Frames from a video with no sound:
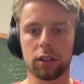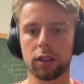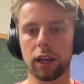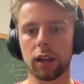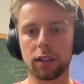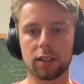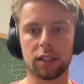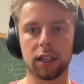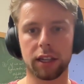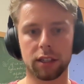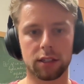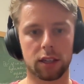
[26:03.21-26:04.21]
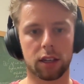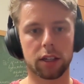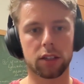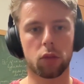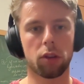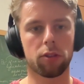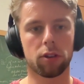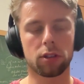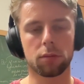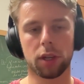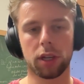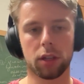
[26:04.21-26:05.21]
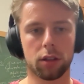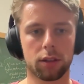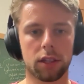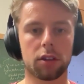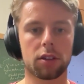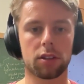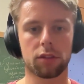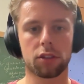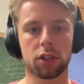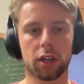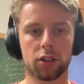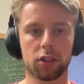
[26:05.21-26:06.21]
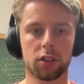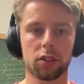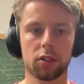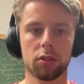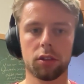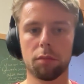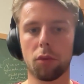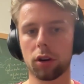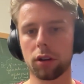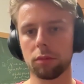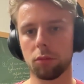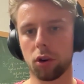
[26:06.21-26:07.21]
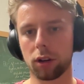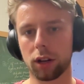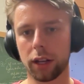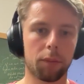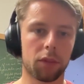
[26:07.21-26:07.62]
Galaxy data side, we've also made a series of changes to the modeling.